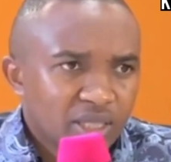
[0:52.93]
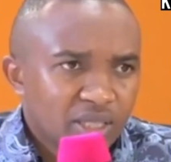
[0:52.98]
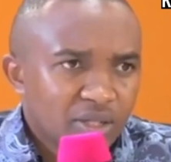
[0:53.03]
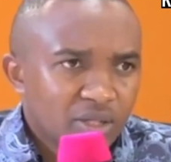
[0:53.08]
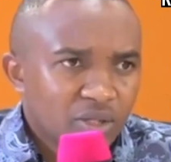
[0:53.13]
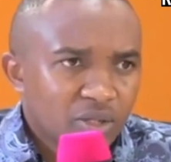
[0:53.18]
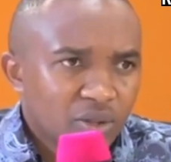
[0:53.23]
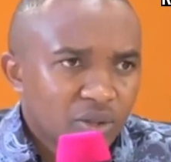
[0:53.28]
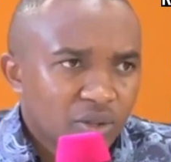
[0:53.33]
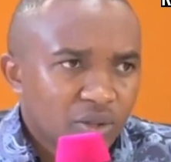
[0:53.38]

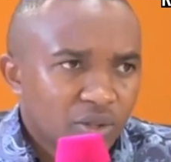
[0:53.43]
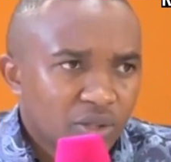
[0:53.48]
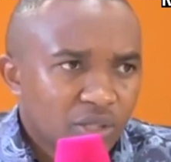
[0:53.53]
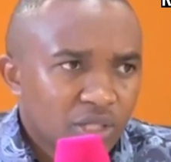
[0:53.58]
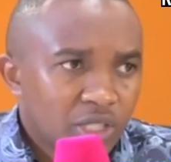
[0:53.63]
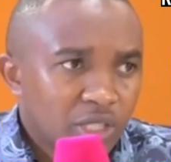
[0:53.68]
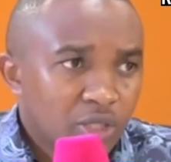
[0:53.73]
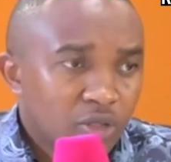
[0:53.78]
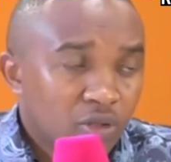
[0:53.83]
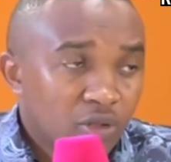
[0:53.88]
So
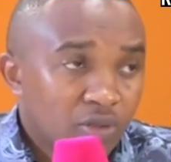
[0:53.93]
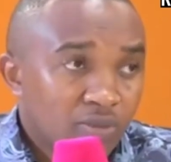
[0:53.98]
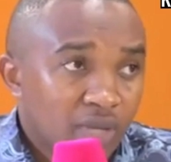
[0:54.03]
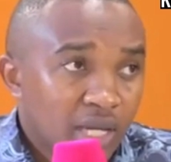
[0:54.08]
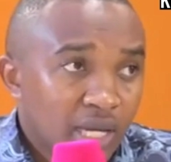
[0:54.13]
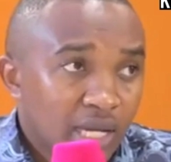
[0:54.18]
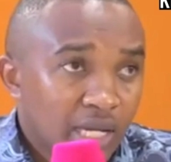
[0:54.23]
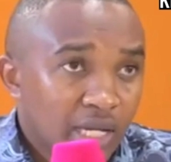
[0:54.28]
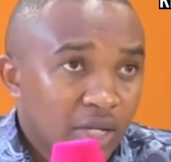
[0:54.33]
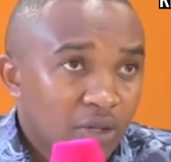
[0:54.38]
she told
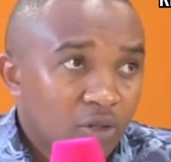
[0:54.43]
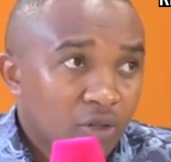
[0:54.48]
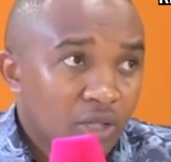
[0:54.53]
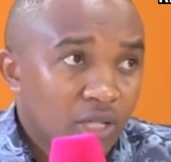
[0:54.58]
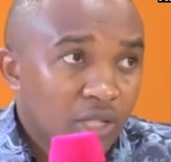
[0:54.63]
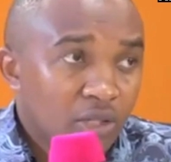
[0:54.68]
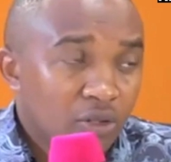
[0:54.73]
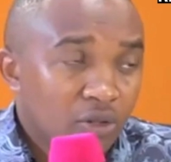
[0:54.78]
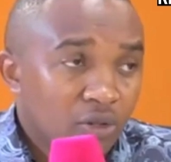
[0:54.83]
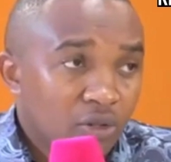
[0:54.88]
me I can
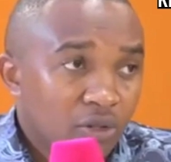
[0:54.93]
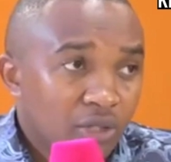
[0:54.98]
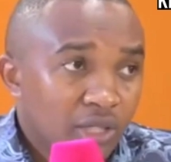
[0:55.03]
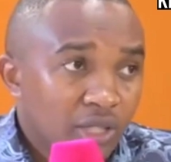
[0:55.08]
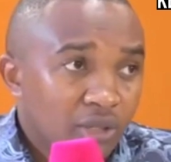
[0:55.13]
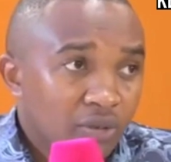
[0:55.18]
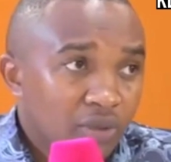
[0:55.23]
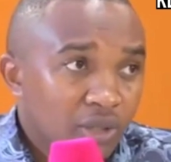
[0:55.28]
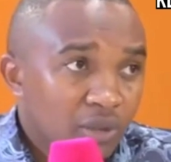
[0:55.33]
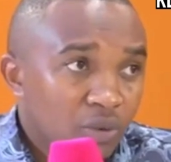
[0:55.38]
only go
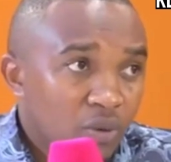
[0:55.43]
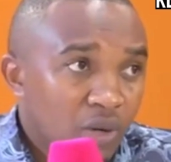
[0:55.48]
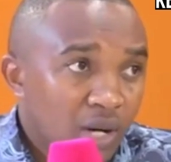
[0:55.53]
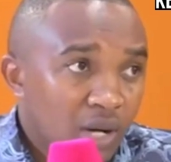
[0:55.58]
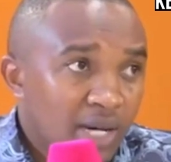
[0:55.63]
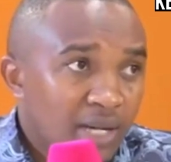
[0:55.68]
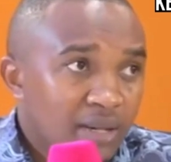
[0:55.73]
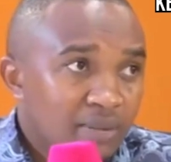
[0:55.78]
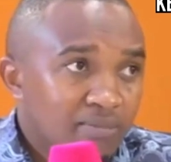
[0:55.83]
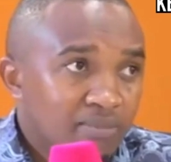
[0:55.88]
in with
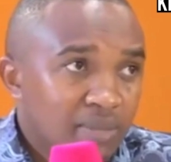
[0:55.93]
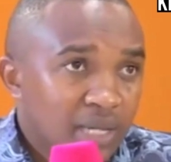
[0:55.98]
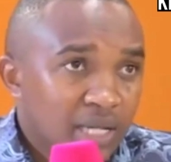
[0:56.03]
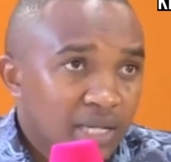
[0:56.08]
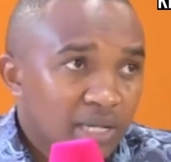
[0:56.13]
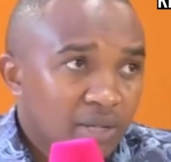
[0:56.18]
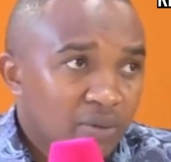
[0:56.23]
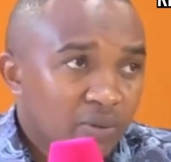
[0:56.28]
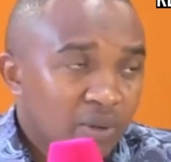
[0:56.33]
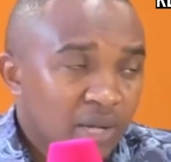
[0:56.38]
one
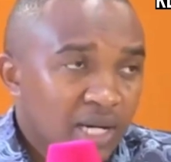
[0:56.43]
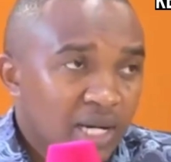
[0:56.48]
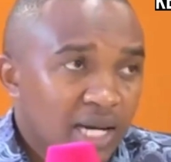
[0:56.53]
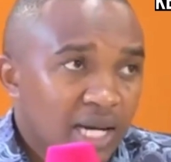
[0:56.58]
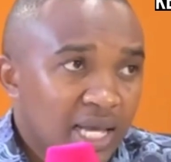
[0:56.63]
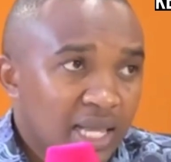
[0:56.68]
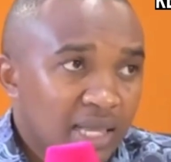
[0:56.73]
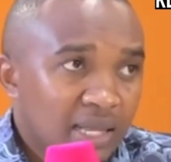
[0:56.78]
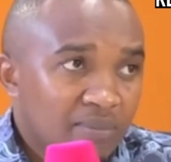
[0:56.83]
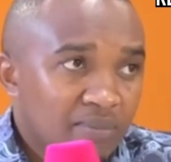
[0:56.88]

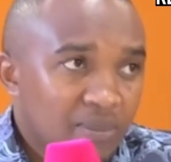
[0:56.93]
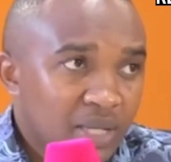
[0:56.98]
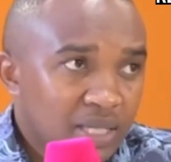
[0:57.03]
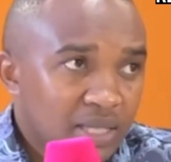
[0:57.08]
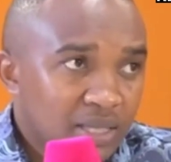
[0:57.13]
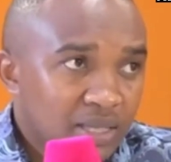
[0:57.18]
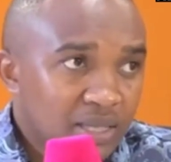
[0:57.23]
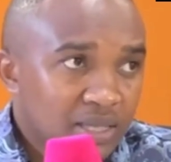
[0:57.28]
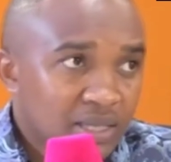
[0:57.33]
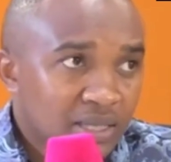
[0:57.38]
other
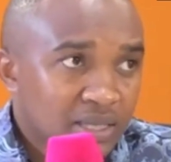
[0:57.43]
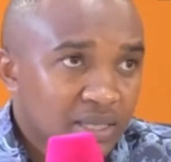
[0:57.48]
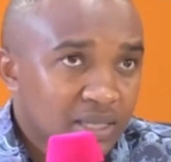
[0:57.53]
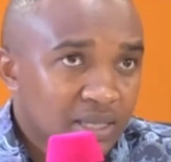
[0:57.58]
person.